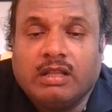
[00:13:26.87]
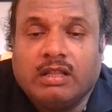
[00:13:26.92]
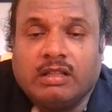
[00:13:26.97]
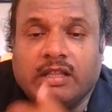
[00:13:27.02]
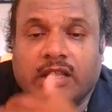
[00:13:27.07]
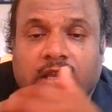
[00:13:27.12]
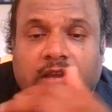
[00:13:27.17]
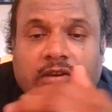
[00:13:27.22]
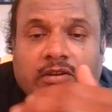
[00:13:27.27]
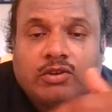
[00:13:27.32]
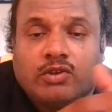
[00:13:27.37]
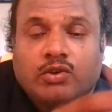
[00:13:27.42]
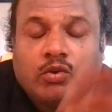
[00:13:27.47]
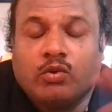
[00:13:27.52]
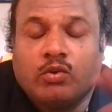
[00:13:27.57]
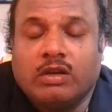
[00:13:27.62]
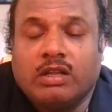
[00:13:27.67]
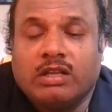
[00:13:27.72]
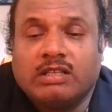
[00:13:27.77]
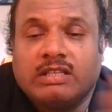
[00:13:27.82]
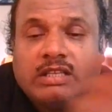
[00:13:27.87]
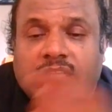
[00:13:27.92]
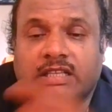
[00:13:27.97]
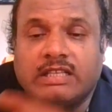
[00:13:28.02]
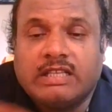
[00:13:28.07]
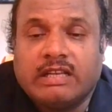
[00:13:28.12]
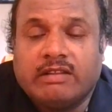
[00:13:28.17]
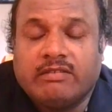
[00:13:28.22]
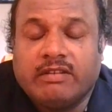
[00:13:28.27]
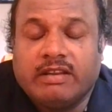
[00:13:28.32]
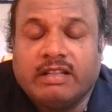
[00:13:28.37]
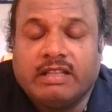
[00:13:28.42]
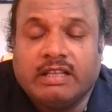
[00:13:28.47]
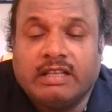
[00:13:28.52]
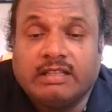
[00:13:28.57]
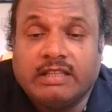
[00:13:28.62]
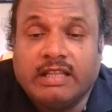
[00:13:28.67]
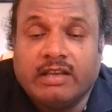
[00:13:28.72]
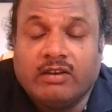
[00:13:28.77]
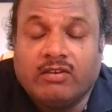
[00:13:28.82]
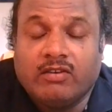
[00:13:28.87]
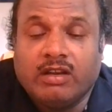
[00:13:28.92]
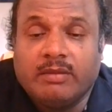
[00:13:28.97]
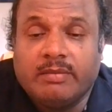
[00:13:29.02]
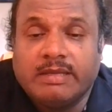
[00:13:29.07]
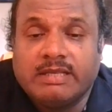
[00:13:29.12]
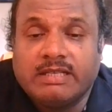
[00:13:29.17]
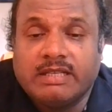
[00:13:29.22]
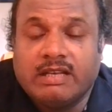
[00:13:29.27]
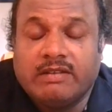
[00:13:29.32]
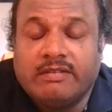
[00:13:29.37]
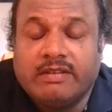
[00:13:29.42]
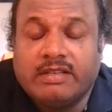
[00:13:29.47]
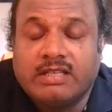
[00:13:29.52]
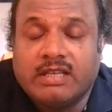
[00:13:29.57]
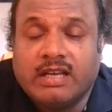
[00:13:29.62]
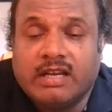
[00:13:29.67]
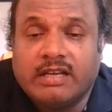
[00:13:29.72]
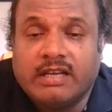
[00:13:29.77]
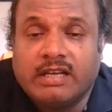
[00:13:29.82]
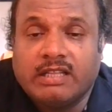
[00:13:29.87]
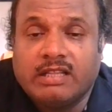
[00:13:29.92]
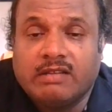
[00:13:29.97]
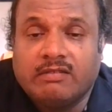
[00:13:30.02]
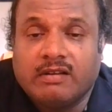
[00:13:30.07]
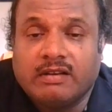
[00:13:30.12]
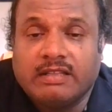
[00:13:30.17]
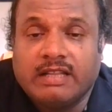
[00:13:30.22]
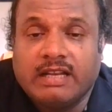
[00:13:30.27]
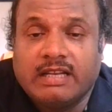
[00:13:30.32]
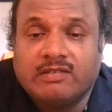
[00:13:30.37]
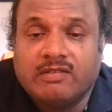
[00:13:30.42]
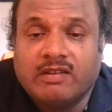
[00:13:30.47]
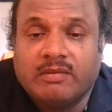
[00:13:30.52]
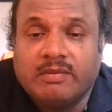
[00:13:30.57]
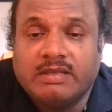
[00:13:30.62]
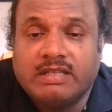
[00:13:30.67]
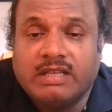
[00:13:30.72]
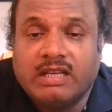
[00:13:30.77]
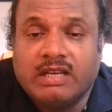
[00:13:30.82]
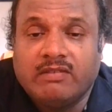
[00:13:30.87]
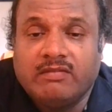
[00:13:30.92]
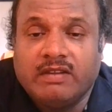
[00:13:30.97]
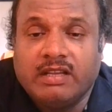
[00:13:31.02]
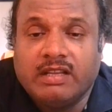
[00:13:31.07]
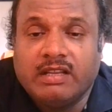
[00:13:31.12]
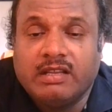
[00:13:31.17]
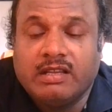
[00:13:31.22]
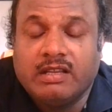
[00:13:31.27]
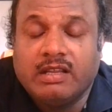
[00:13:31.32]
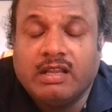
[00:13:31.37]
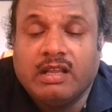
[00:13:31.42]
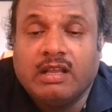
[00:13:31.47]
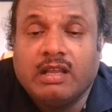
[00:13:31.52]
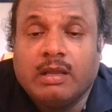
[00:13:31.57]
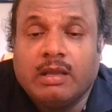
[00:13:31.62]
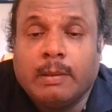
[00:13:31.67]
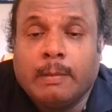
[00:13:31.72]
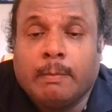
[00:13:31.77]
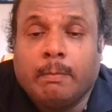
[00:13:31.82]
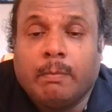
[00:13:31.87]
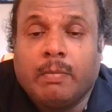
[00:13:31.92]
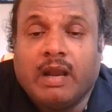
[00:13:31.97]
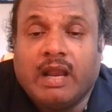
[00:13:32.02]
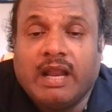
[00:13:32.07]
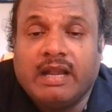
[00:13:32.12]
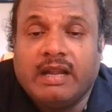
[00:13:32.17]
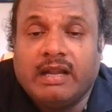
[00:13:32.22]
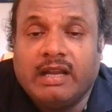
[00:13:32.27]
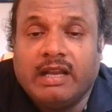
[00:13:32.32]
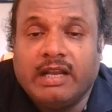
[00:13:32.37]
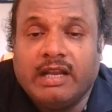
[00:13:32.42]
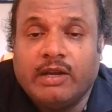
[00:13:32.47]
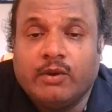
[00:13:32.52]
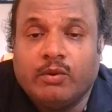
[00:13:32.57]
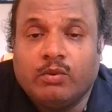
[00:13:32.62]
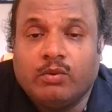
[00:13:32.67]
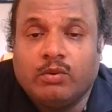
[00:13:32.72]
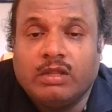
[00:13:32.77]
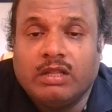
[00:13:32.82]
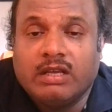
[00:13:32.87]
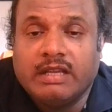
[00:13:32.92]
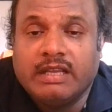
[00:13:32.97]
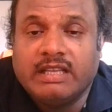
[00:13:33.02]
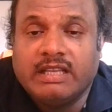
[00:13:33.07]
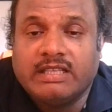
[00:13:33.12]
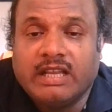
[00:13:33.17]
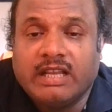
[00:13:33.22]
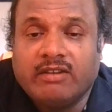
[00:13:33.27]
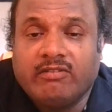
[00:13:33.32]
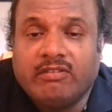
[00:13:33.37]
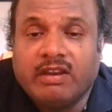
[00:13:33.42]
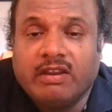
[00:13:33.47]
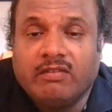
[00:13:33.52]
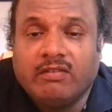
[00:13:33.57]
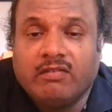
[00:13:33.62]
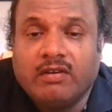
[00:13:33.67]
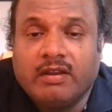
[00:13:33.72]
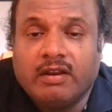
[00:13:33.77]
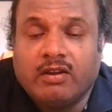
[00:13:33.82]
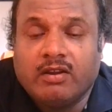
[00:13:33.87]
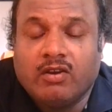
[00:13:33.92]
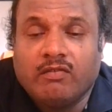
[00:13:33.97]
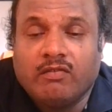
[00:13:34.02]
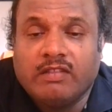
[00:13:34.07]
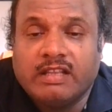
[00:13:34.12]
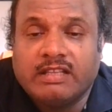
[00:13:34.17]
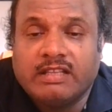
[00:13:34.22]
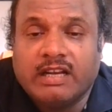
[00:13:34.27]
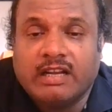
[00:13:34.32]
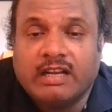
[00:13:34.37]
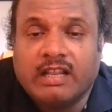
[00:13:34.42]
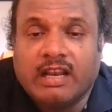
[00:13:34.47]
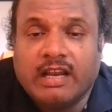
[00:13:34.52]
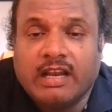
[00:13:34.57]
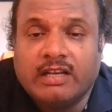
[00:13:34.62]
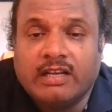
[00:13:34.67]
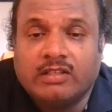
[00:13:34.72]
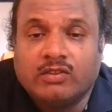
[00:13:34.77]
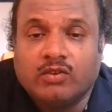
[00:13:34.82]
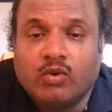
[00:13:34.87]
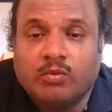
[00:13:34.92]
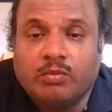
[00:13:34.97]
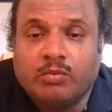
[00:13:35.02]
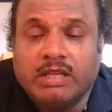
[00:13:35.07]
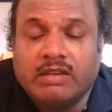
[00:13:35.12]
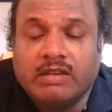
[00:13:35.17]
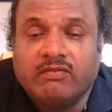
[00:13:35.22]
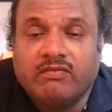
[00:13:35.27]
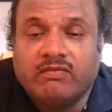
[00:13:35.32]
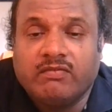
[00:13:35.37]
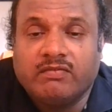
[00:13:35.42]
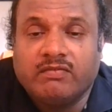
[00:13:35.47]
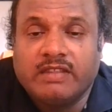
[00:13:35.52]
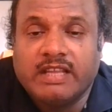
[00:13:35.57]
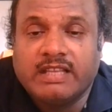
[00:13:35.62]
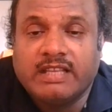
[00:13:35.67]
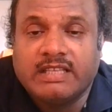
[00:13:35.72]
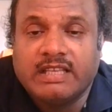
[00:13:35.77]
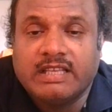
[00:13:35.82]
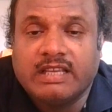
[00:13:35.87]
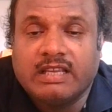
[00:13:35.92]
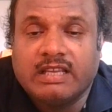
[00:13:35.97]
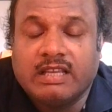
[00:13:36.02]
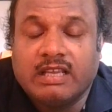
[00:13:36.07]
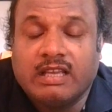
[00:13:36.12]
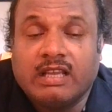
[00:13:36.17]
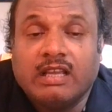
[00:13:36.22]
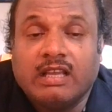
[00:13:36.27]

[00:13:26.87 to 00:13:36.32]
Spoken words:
they have shown us each and everything. Then only basically we started the work. That's why basically we blindly do the each and every work of the satellites group. If they say